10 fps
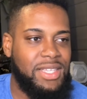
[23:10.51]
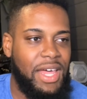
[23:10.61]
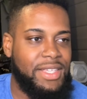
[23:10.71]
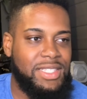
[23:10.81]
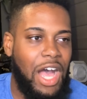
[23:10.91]

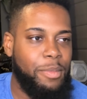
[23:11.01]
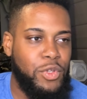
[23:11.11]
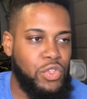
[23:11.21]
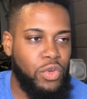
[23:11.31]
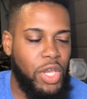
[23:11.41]
like, stop
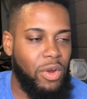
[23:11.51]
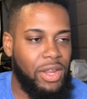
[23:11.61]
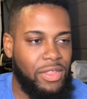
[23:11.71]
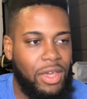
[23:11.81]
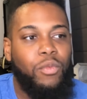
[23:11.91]
Uzuki or
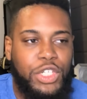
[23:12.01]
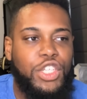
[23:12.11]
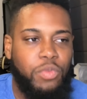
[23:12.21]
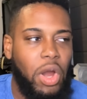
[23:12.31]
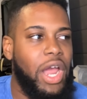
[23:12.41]
anything, which is smart.